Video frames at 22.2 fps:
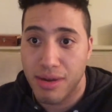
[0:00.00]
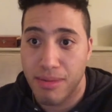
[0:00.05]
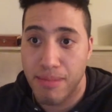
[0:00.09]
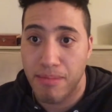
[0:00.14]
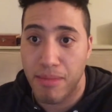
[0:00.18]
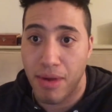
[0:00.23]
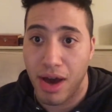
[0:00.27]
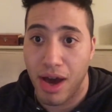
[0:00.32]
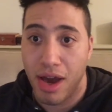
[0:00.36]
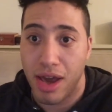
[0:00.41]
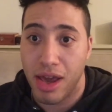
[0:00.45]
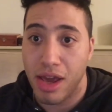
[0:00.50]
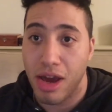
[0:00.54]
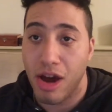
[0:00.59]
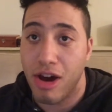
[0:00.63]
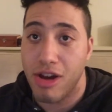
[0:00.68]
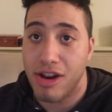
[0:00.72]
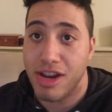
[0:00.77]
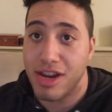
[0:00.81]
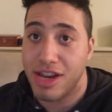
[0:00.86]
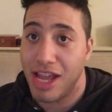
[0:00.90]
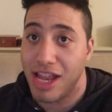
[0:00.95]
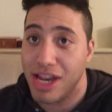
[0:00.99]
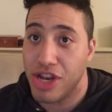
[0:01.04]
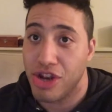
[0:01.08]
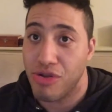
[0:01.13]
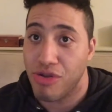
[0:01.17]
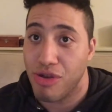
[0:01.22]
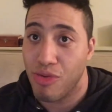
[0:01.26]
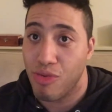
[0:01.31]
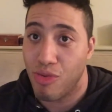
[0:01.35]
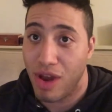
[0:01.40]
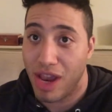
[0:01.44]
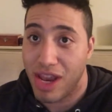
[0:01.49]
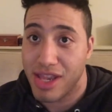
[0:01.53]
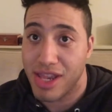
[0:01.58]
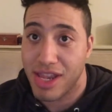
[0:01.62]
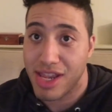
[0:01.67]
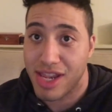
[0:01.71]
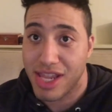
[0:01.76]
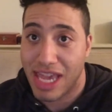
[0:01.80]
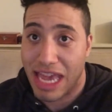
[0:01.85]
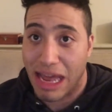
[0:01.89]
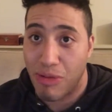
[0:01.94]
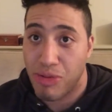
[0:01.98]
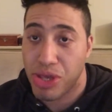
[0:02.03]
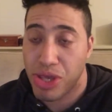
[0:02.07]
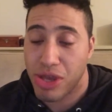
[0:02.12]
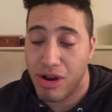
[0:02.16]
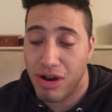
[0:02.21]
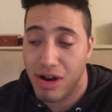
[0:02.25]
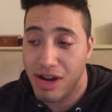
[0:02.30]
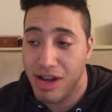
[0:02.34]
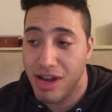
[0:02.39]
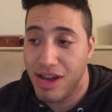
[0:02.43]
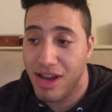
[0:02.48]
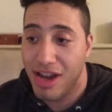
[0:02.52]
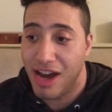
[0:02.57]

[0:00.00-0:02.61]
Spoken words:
my unintentionally racist counselor,